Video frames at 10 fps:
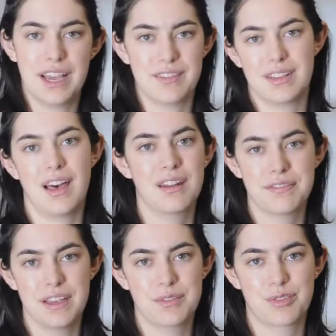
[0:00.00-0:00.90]
have a lot of
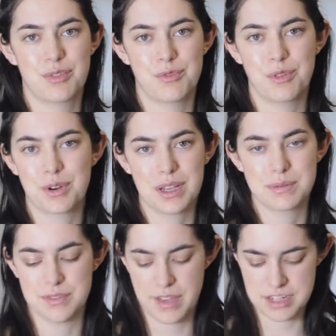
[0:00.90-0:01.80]
flavor from four
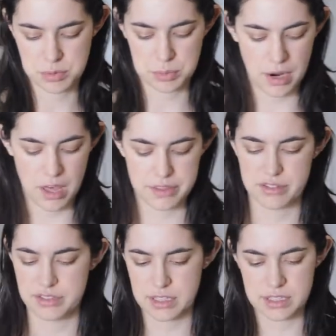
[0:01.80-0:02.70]
cups of vegetable broth,
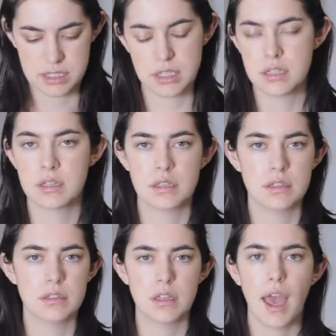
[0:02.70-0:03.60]
so just
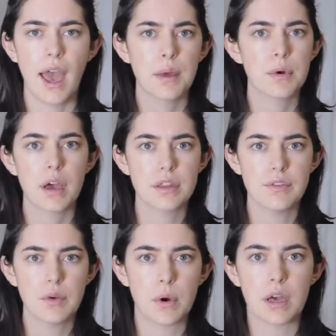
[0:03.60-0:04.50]
add broth if
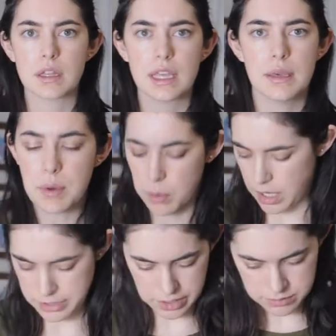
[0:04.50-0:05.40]
you want. Keep it
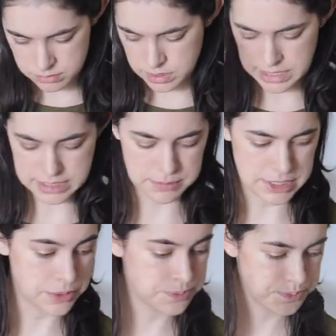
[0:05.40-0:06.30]
water. It's up to
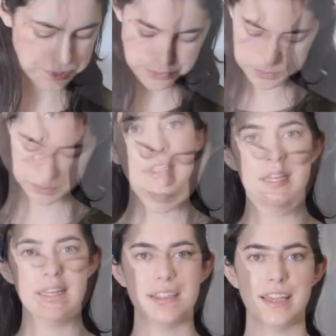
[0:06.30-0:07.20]
you.
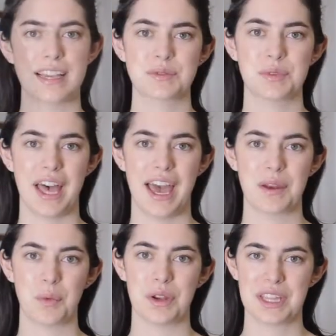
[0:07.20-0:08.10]
Next, we'll
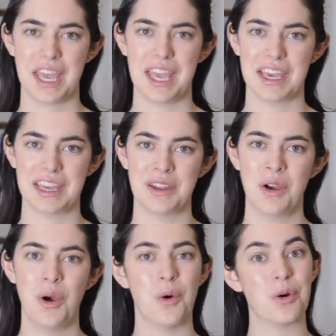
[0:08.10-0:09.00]
add one can
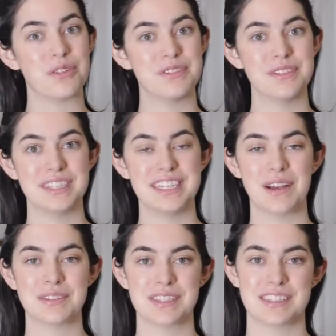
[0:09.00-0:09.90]
or fifteen
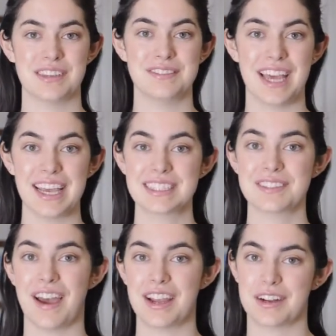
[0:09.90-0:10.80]
ounces of diced
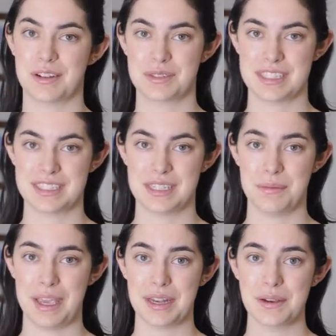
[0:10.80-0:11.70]
fire roasted
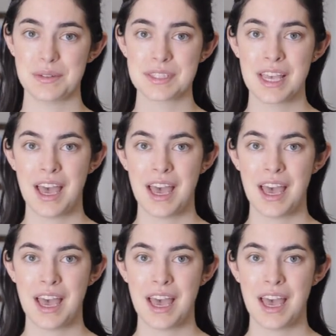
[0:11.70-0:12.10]
tomatoes.